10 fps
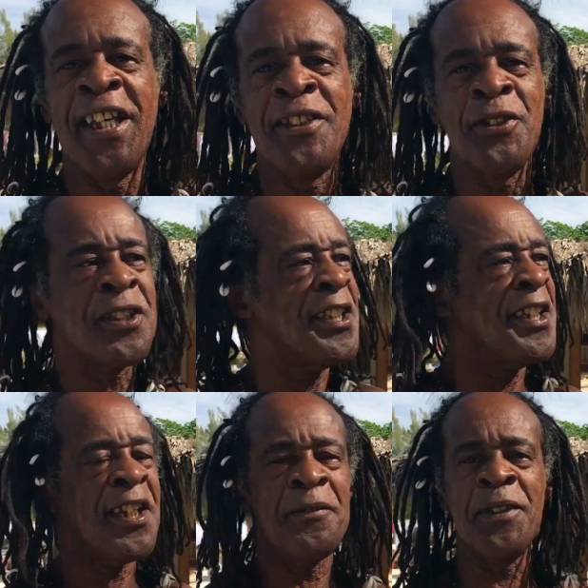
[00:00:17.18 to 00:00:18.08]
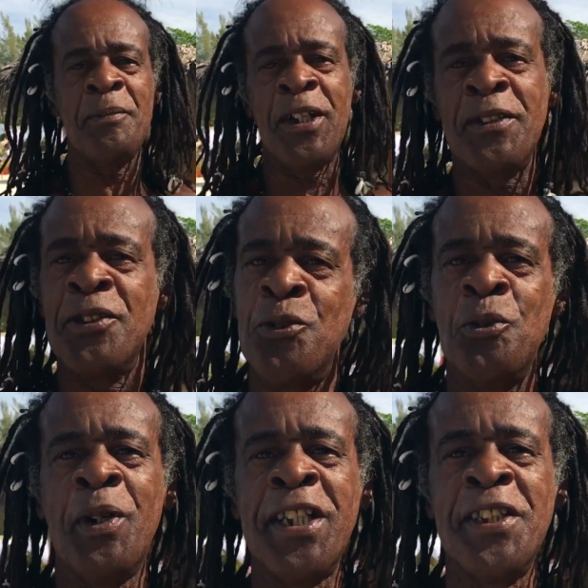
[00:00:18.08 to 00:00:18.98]
I just think of them as
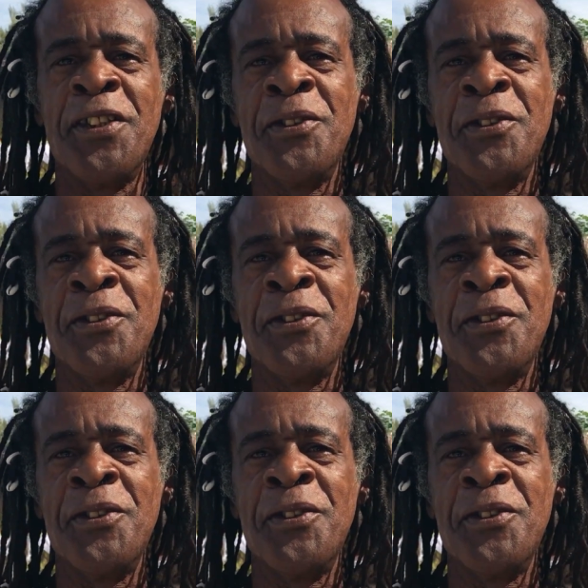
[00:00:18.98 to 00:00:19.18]
human, you